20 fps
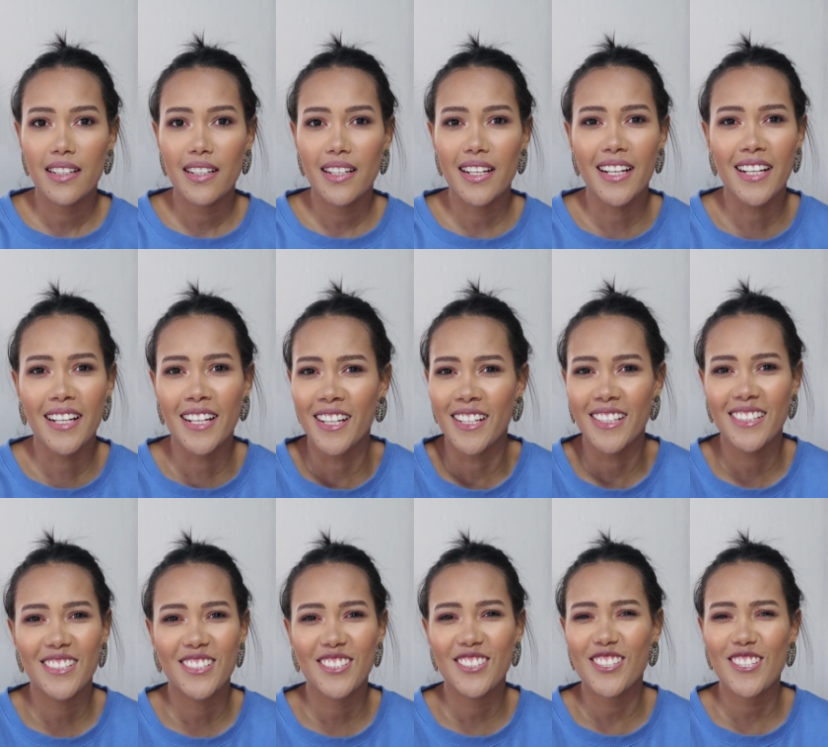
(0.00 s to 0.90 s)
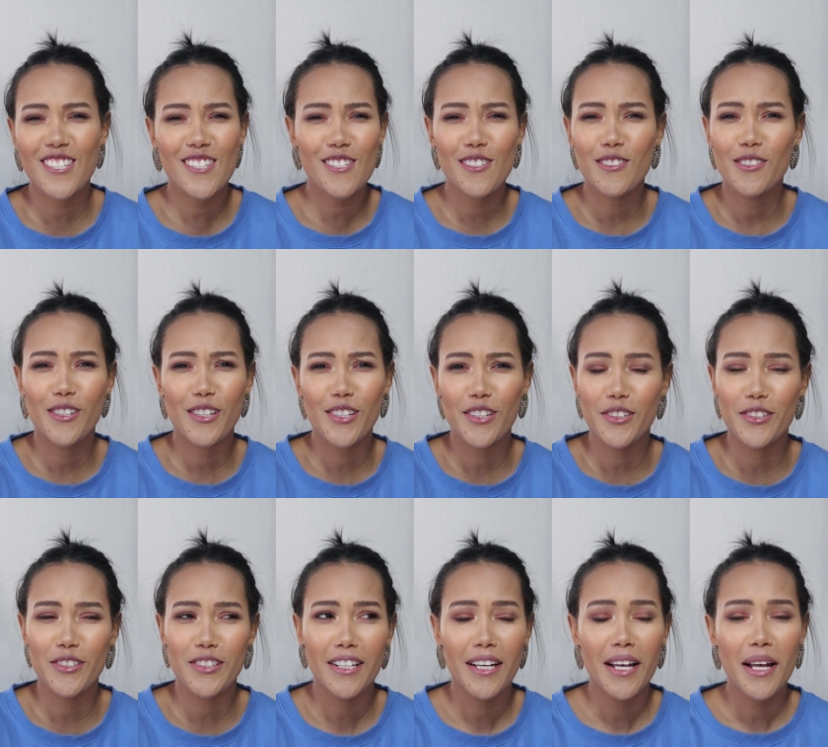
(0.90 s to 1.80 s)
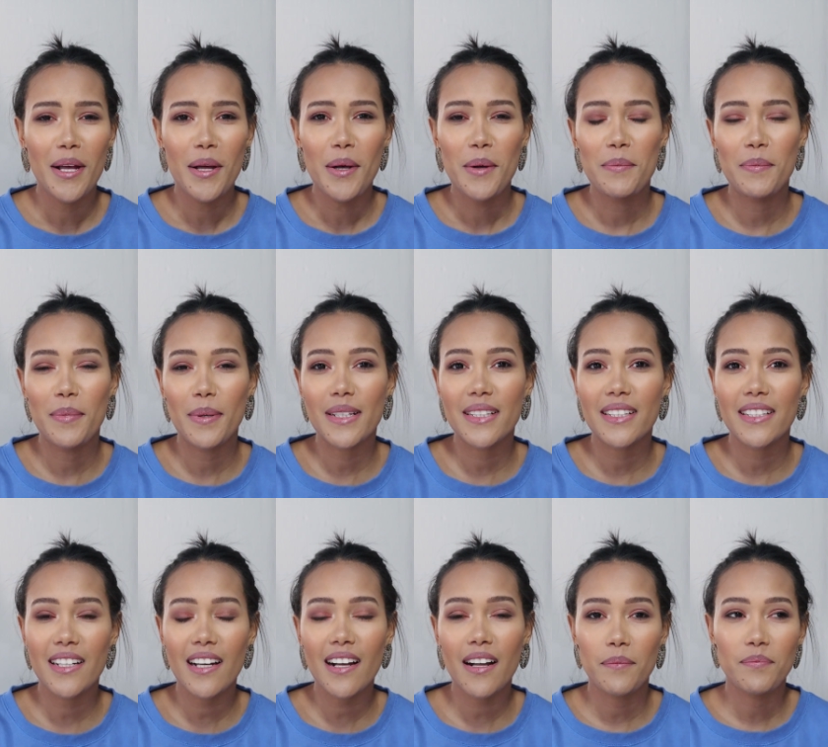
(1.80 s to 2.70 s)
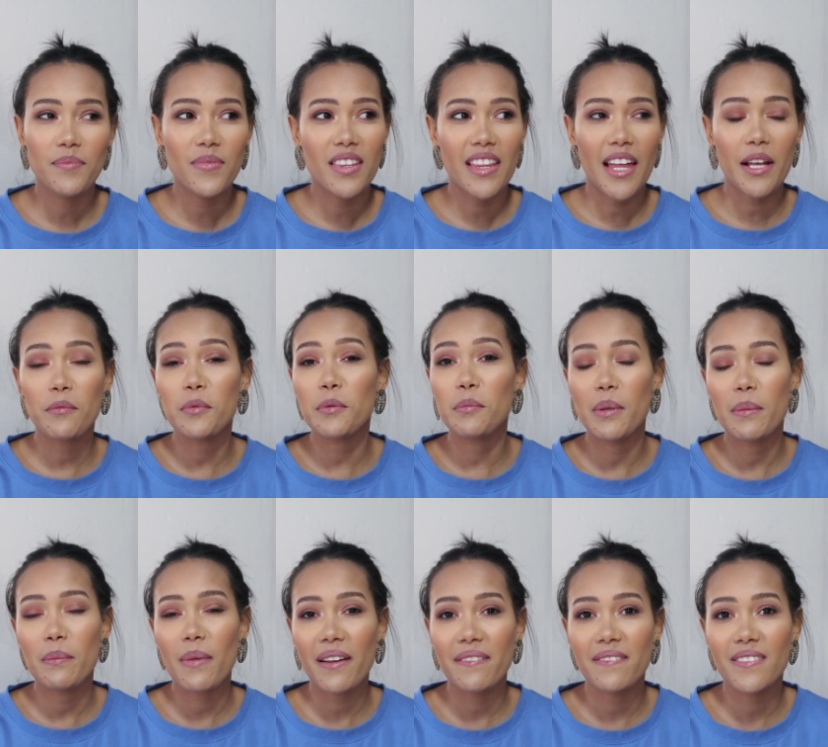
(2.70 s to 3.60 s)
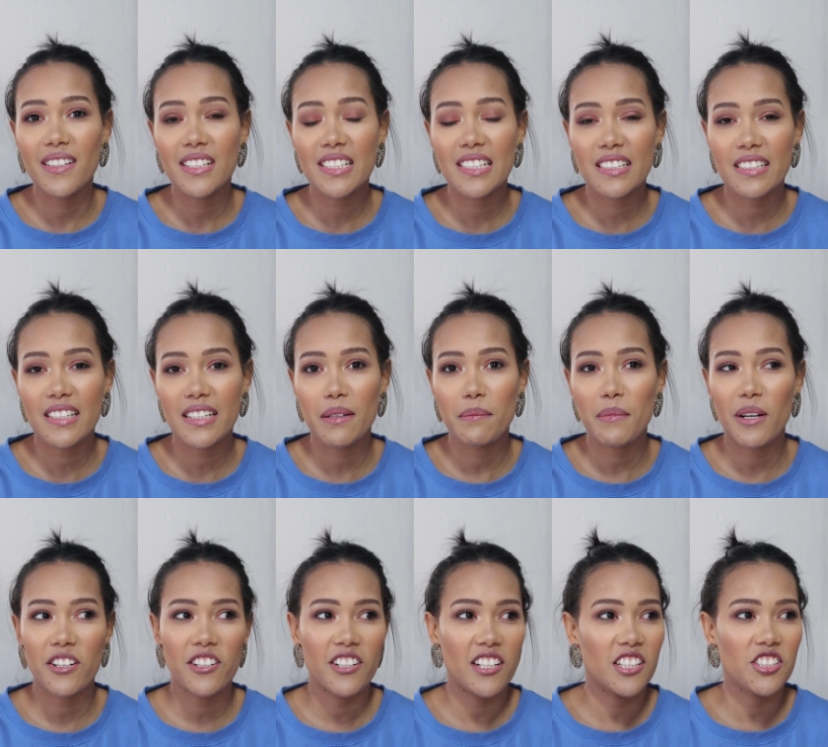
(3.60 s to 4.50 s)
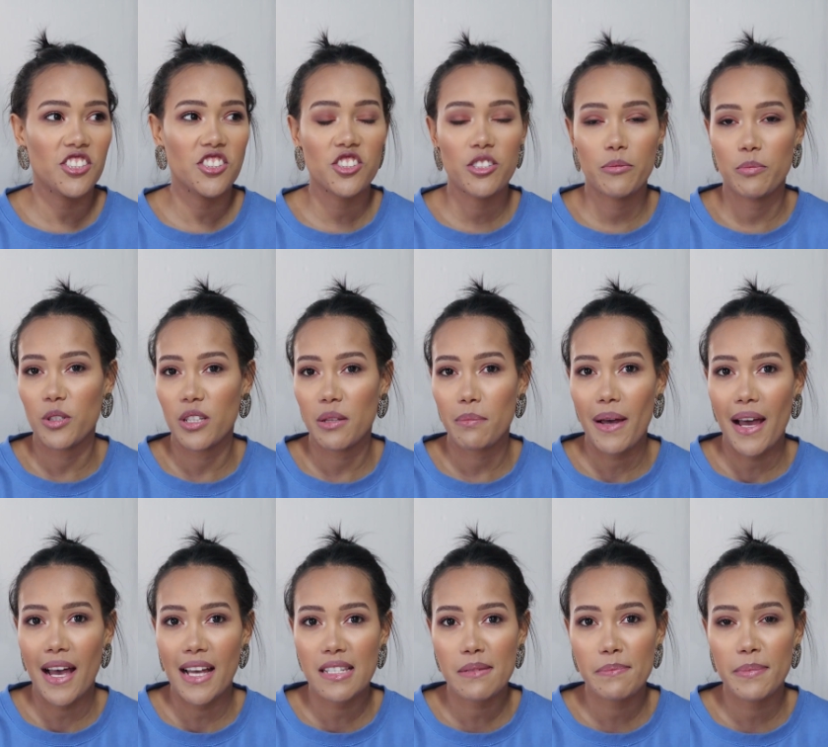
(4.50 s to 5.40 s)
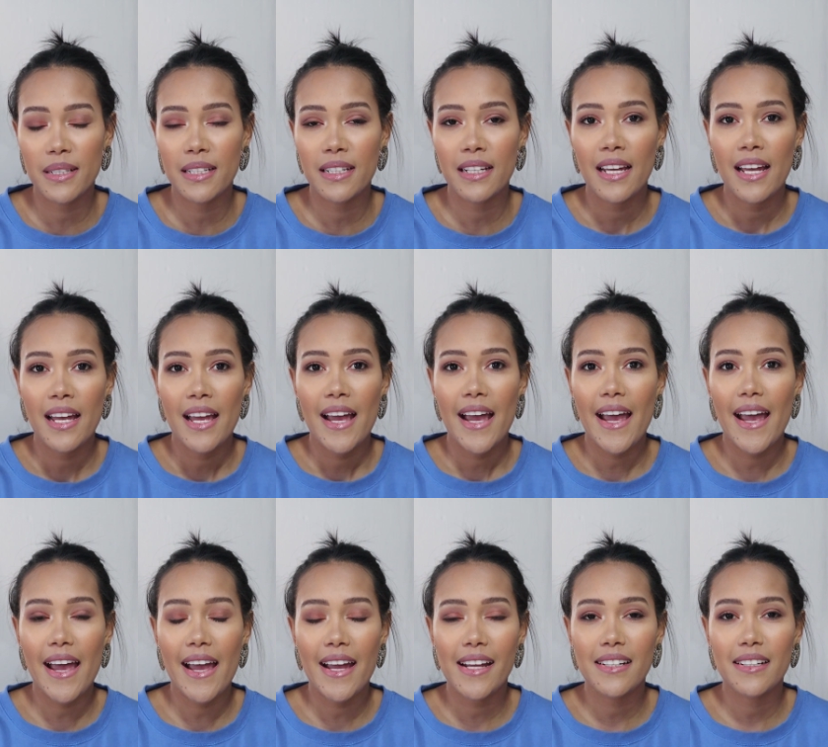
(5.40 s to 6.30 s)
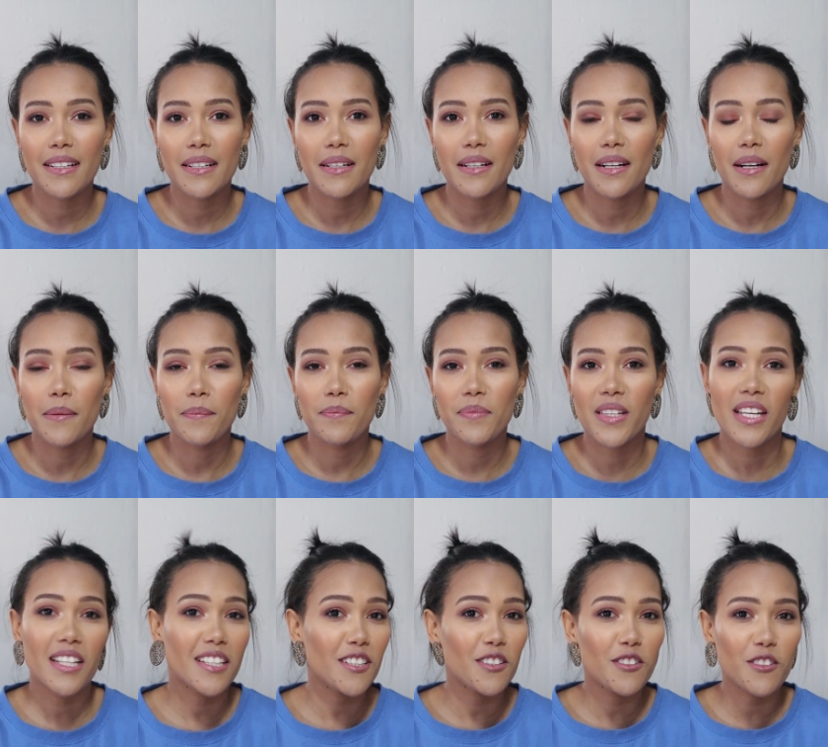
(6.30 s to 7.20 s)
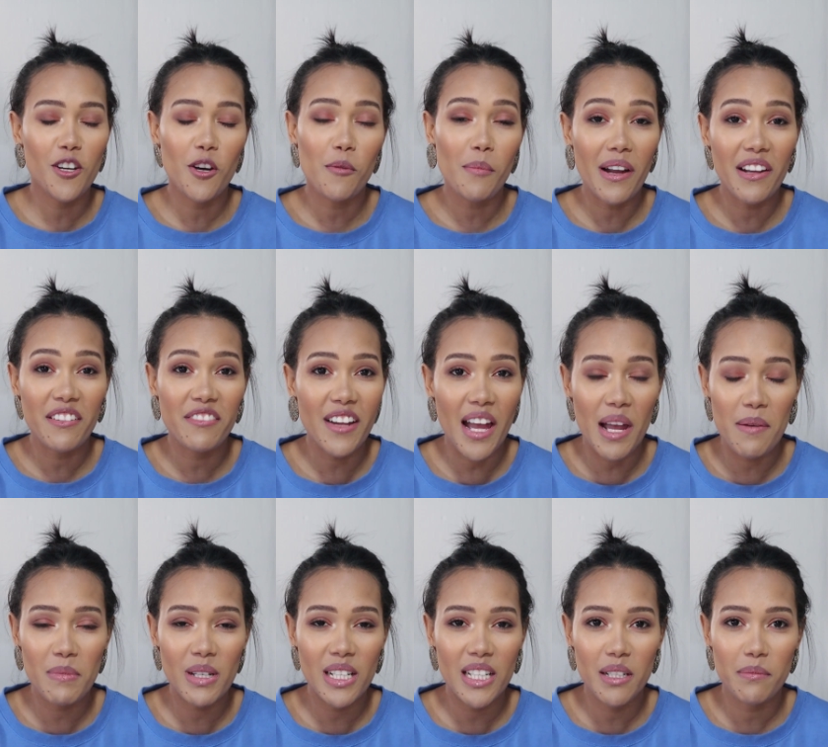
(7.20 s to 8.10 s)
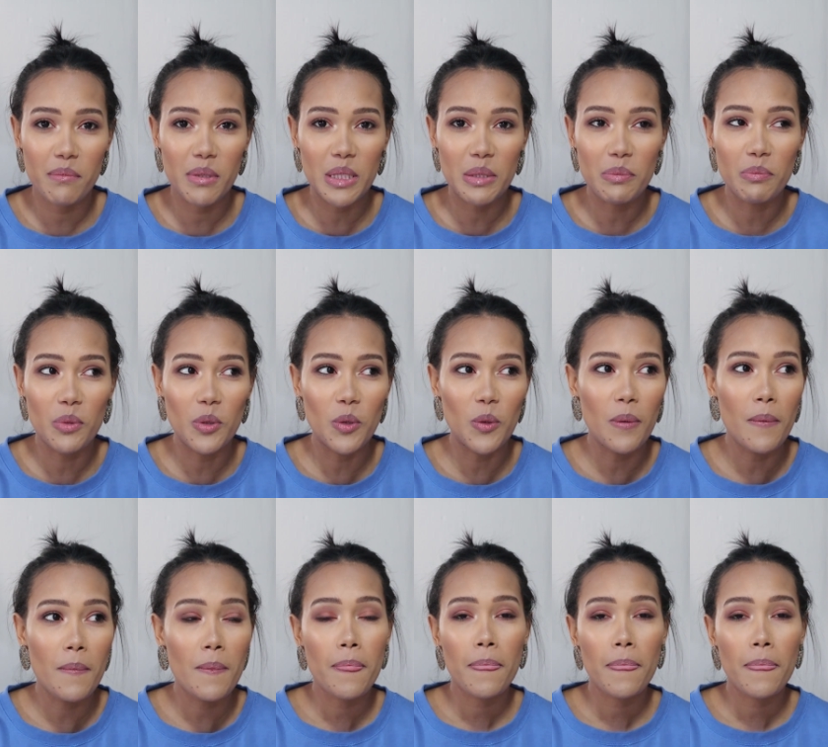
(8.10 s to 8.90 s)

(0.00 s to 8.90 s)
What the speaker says: It's just so cute. But yeah, that would be my first thing, my relationship with my husband and getting to know my family a bit more.